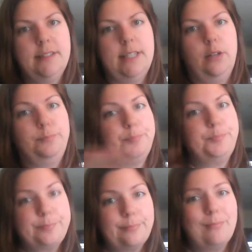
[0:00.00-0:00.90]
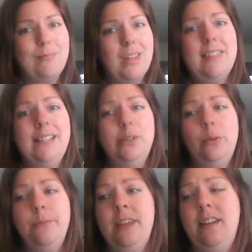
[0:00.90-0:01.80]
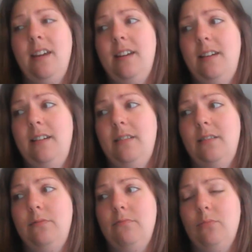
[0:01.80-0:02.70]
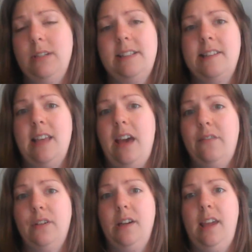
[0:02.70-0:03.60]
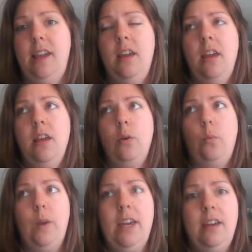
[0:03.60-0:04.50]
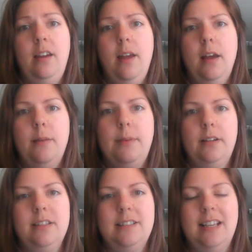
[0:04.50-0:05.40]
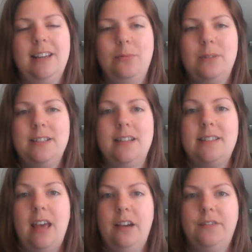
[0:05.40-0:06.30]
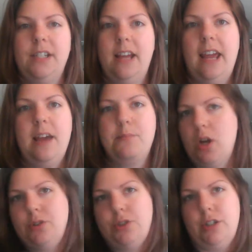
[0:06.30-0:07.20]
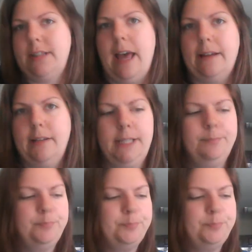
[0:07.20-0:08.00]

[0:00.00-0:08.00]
So they told me it resets every week, but it looks like it resets every day. I'm not sure exactly.